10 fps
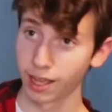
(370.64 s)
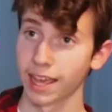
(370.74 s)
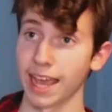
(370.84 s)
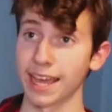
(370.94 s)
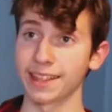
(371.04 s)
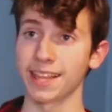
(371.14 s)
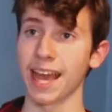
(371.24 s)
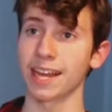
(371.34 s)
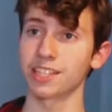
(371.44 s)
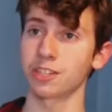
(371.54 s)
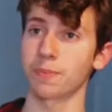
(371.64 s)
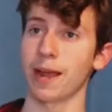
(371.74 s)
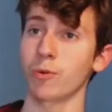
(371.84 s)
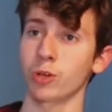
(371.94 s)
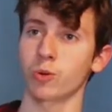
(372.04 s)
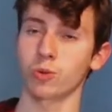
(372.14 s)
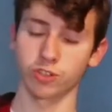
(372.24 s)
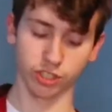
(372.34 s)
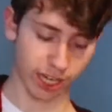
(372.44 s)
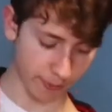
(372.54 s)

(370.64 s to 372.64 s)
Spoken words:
And that is your power chord shape. It